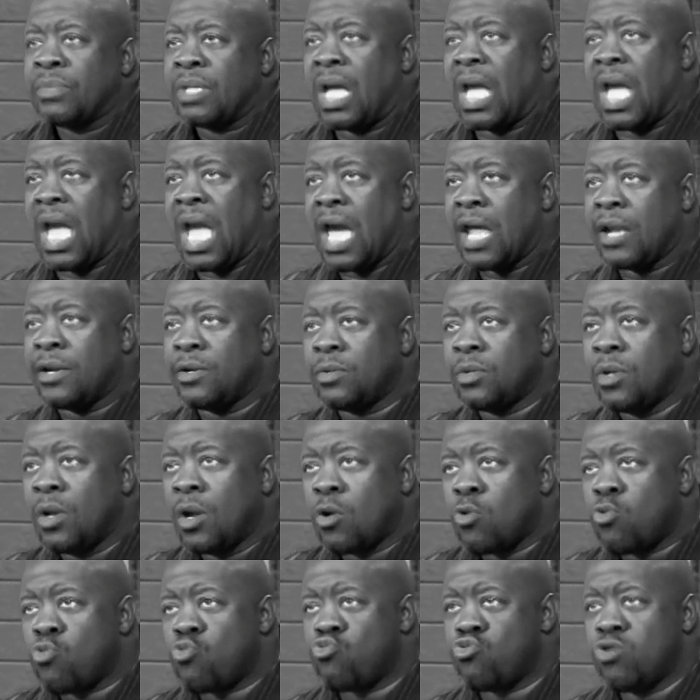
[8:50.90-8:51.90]
and
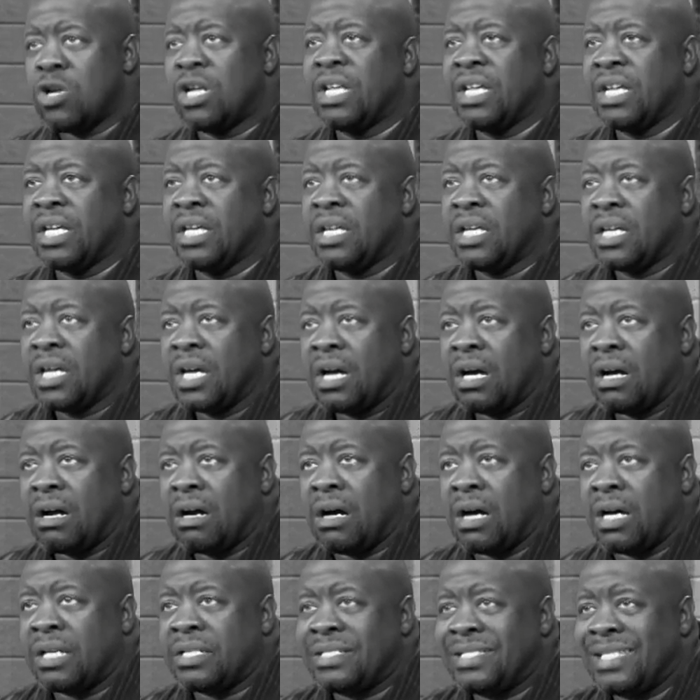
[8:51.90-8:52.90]
really
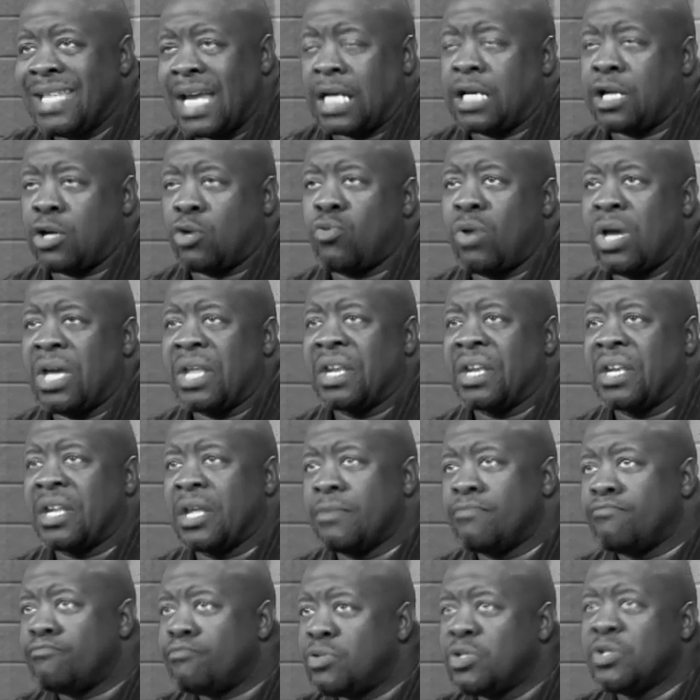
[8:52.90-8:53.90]
uh, decorated
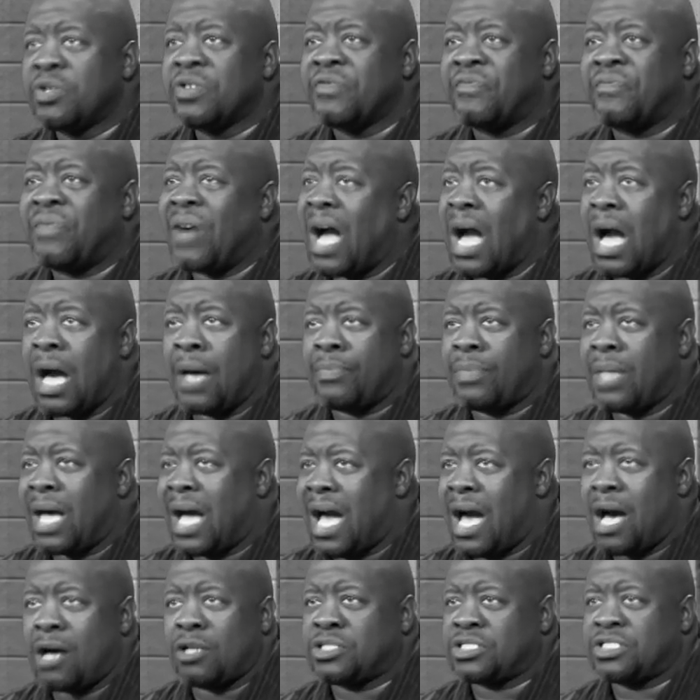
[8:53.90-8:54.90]
and beautified the
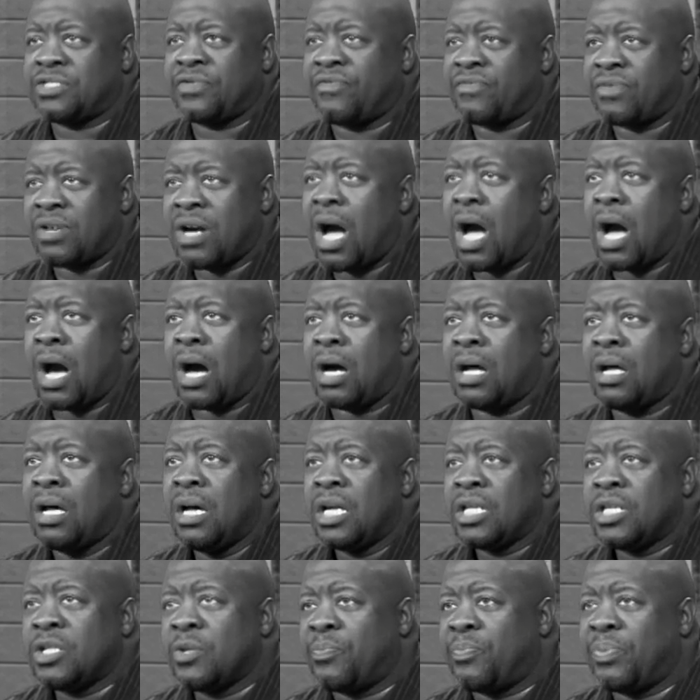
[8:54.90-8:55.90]
house of God,
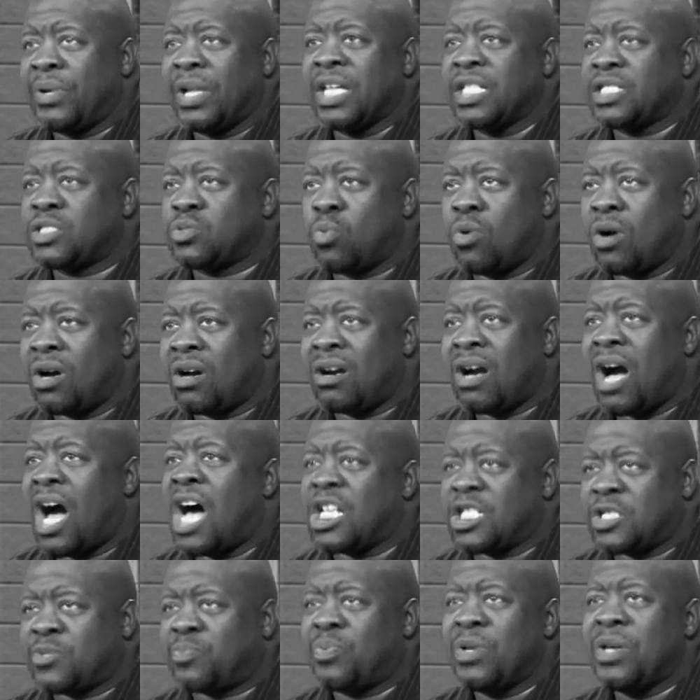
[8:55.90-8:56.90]
the place where
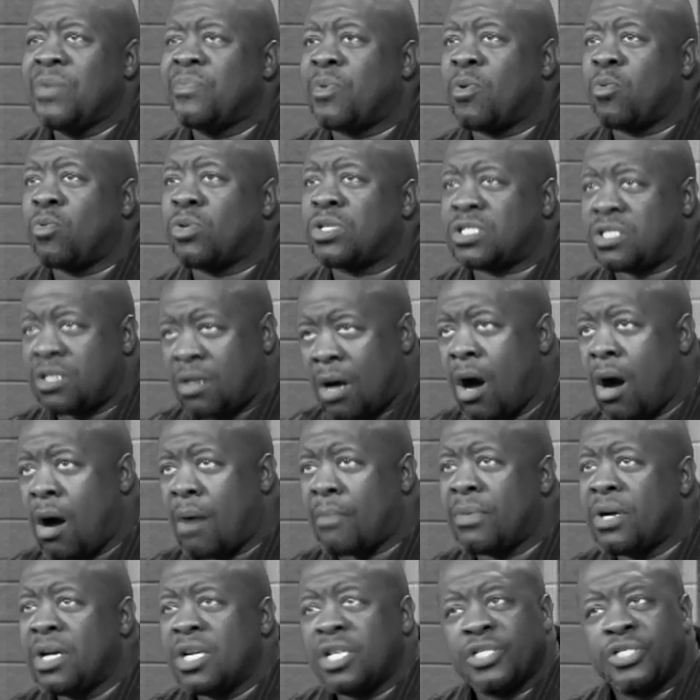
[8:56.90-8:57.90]
God's people would
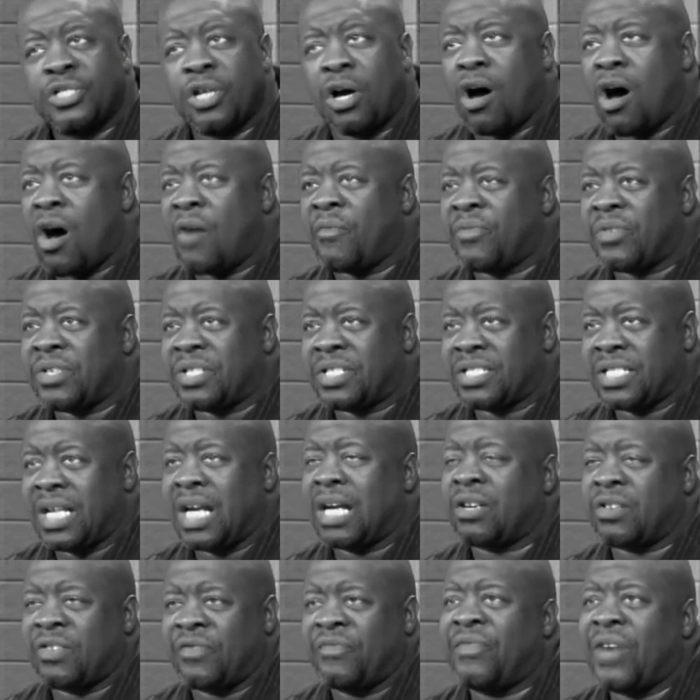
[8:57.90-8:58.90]
come to offer
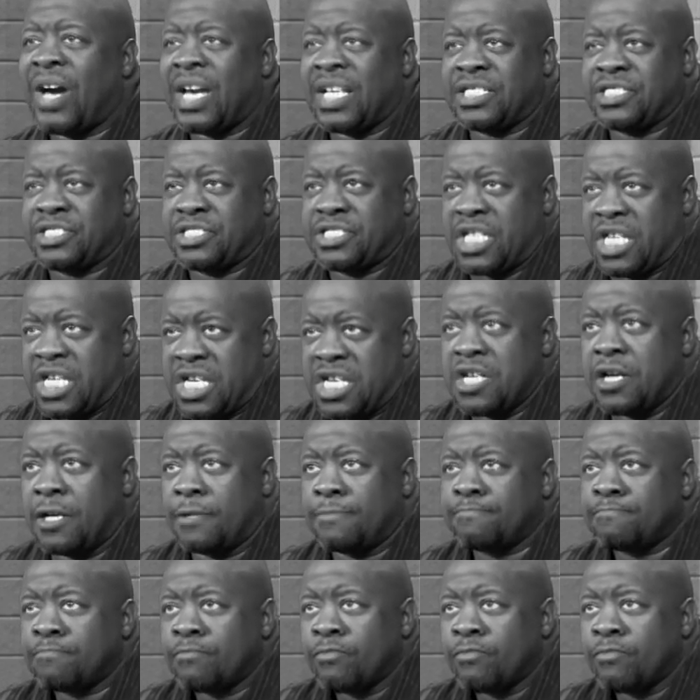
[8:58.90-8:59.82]
sacrifice to him.